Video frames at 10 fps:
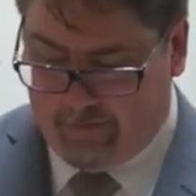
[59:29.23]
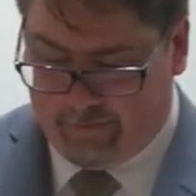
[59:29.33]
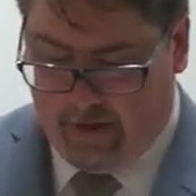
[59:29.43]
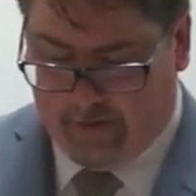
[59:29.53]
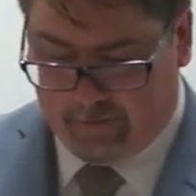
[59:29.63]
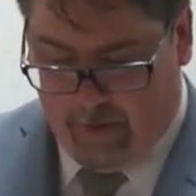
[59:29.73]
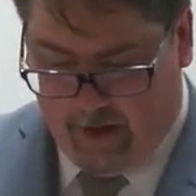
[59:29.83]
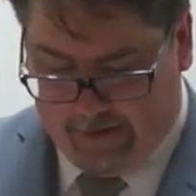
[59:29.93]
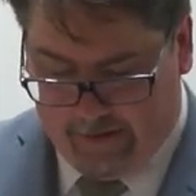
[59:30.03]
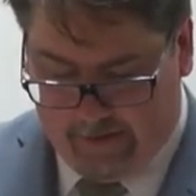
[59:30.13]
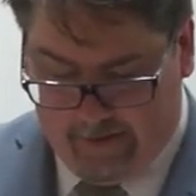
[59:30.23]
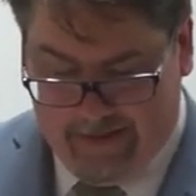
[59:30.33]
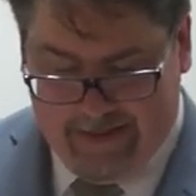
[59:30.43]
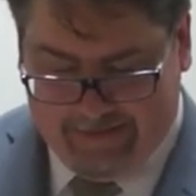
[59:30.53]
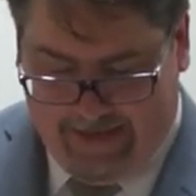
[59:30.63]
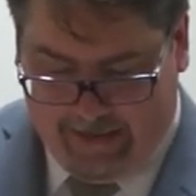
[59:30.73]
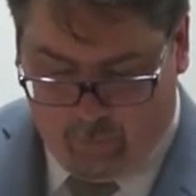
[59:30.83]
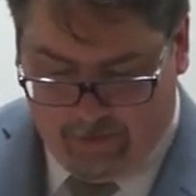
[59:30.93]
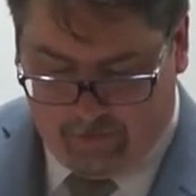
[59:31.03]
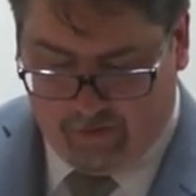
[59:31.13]
of cosmogony,
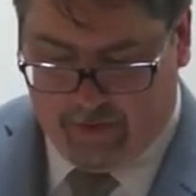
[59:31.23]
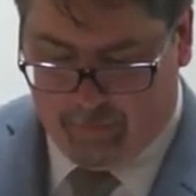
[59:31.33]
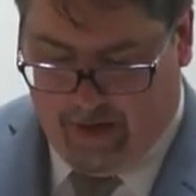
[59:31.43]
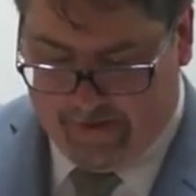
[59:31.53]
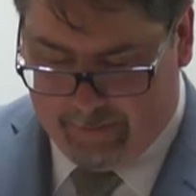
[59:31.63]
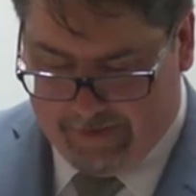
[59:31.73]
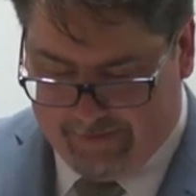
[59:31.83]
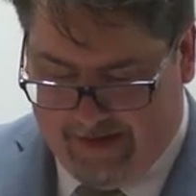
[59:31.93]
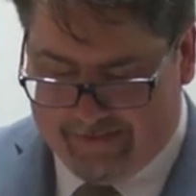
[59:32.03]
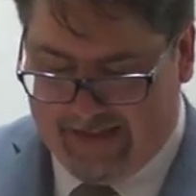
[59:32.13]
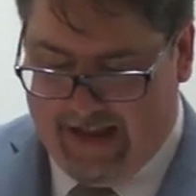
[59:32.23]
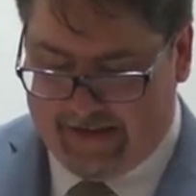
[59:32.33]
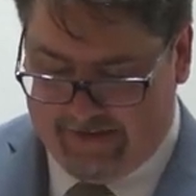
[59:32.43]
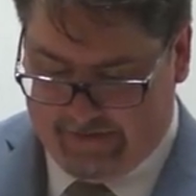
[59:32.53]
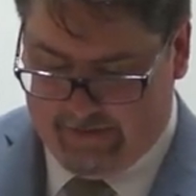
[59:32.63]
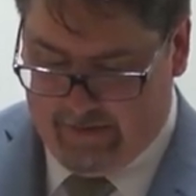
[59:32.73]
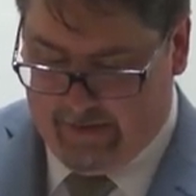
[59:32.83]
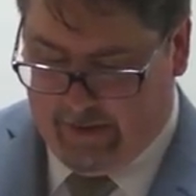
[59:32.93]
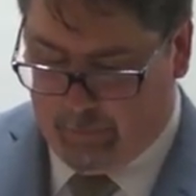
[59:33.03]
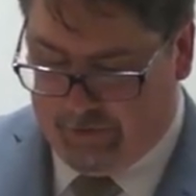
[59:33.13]
language, embodiment, and deity,
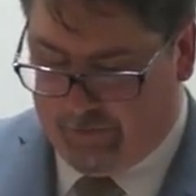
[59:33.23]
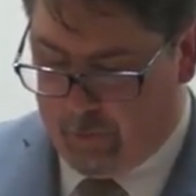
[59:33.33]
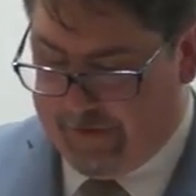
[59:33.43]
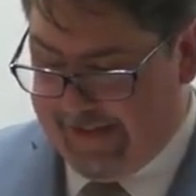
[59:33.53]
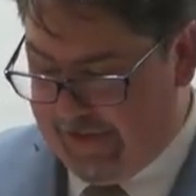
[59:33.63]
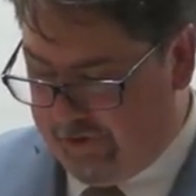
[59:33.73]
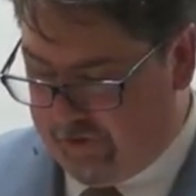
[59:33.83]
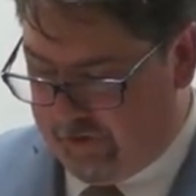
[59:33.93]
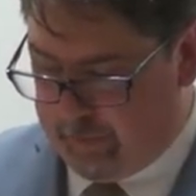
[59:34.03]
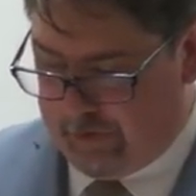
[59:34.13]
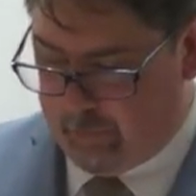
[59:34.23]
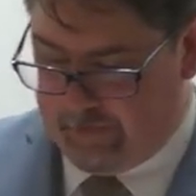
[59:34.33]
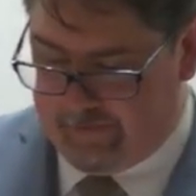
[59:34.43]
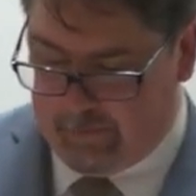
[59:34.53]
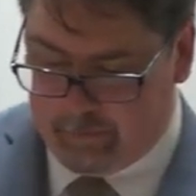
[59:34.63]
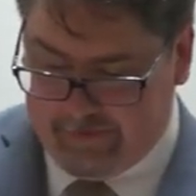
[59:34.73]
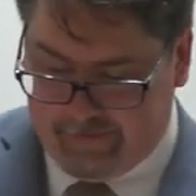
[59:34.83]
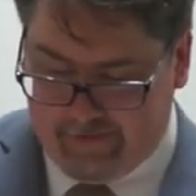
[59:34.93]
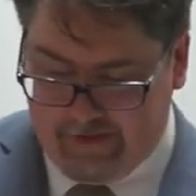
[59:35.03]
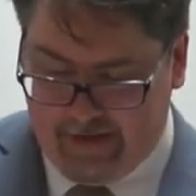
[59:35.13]
in which the relationship between
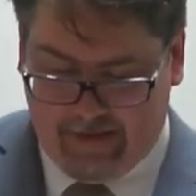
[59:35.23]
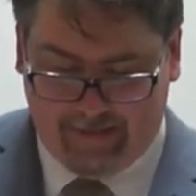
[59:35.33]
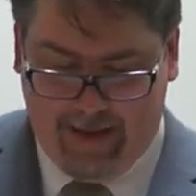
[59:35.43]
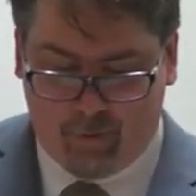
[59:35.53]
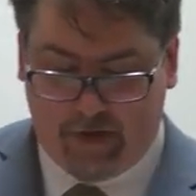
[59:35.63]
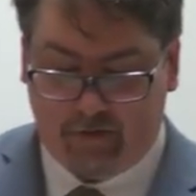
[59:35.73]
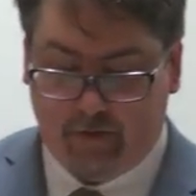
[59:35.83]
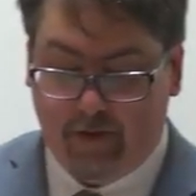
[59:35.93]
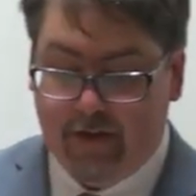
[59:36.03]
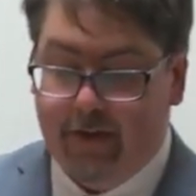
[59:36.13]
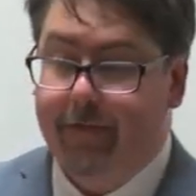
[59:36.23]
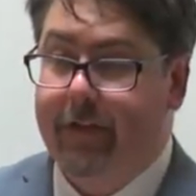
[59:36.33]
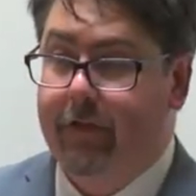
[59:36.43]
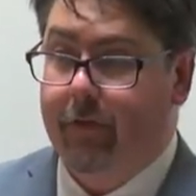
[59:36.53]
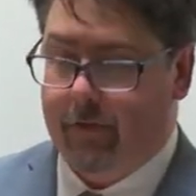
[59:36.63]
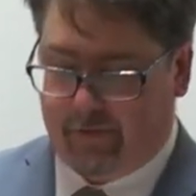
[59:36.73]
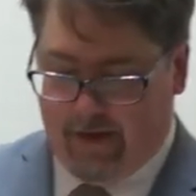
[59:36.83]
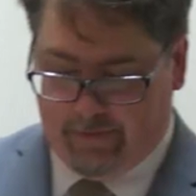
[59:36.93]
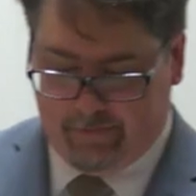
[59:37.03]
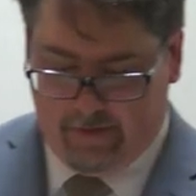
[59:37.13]
simplicity and elaboration features
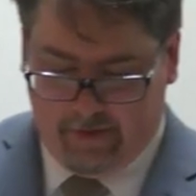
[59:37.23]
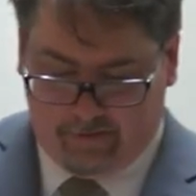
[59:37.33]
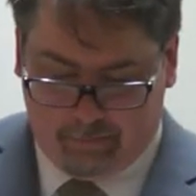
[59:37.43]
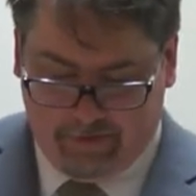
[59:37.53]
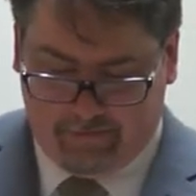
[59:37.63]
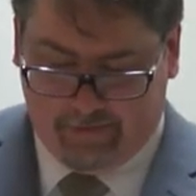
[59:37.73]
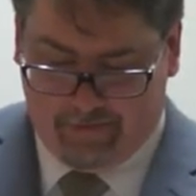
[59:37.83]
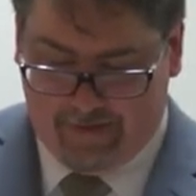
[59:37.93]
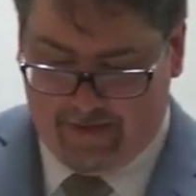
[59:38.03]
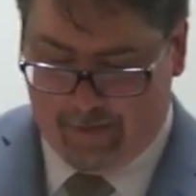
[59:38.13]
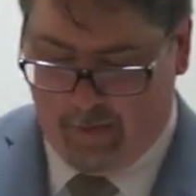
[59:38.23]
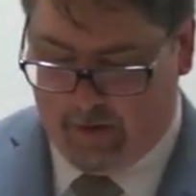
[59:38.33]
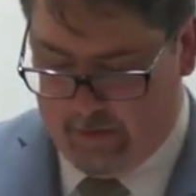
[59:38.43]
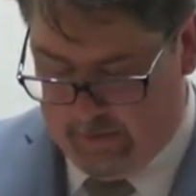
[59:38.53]
as the explicit theme.